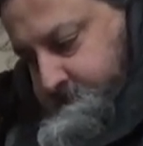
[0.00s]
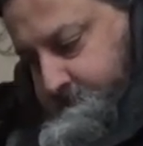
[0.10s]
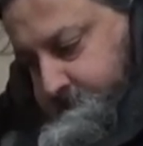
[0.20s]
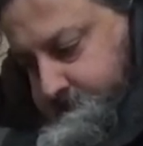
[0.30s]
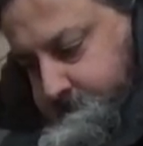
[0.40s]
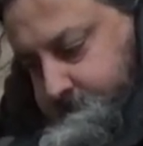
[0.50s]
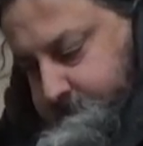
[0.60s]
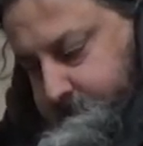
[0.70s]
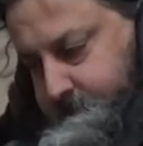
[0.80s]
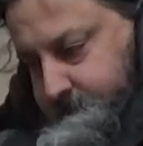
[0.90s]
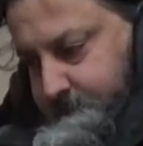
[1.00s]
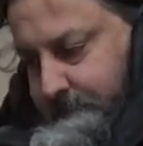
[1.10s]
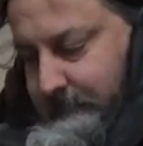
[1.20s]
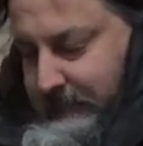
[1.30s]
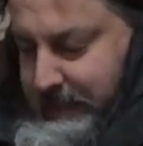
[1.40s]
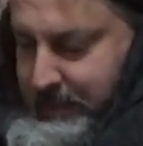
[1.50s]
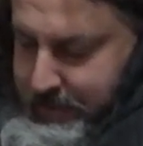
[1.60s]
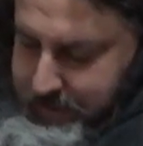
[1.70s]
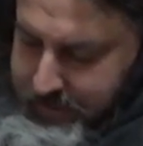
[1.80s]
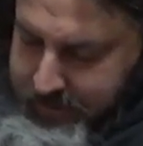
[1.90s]

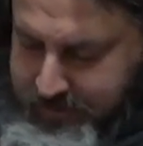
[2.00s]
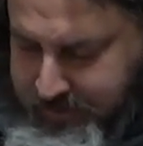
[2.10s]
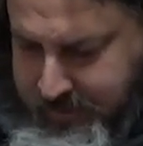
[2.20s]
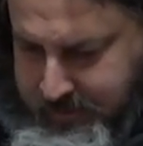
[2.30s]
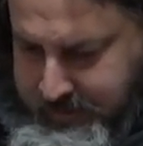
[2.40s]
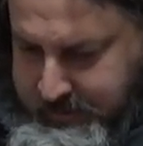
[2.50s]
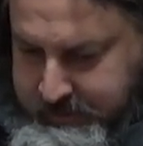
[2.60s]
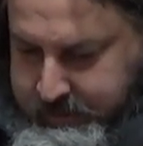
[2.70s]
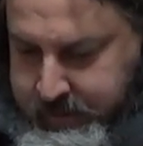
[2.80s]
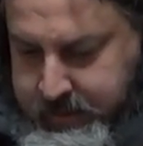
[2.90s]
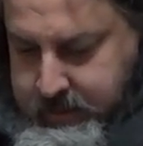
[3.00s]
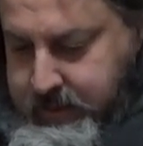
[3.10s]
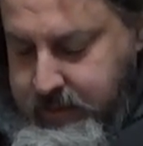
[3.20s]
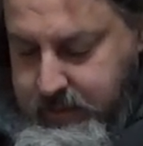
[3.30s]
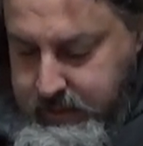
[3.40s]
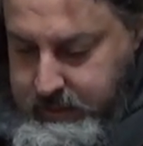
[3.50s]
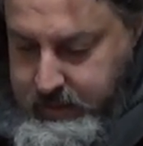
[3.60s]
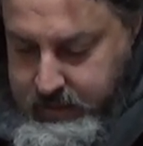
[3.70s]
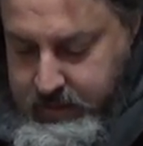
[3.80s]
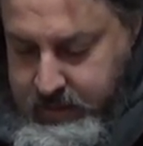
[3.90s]

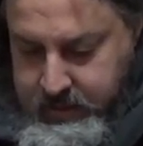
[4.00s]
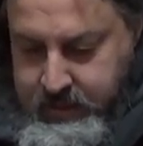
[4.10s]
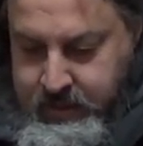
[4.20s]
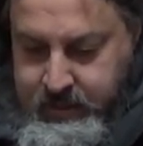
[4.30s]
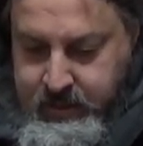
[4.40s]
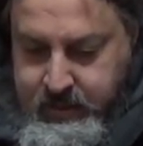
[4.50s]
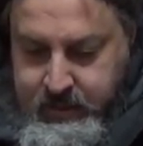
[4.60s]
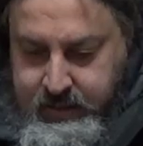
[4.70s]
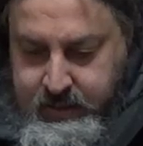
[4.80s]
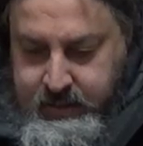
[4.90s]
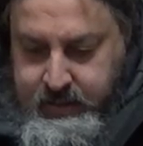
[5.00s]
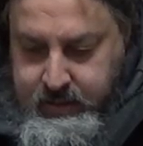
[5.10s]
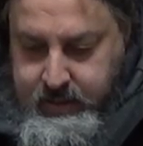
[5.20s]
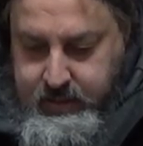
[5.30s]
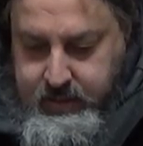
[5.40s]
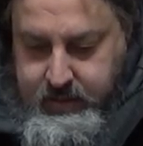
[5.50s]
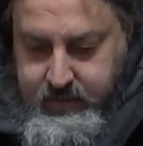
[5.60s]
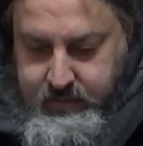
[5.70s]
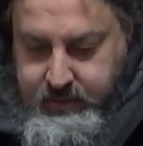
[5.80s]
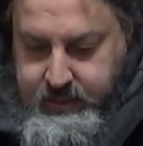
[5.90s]

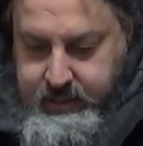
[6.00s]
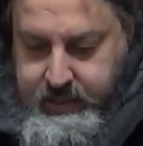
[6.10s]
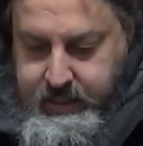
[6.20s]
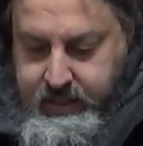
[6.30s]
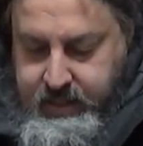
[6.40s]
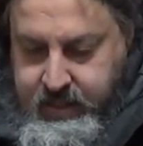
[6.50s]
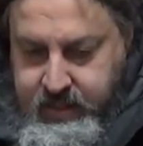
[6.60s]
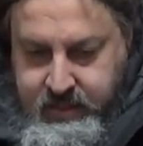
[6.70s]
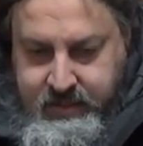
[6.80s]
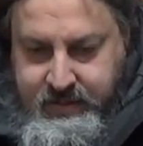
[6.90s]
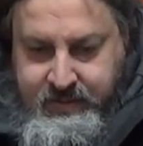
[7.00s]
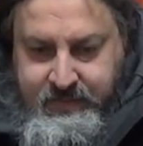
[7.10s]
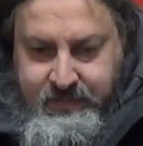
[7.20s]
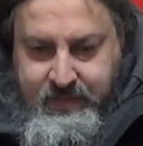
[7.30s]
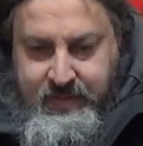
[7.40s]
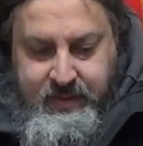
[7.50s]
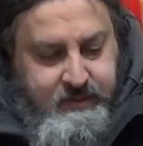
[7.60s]
No one is speaking in this clip.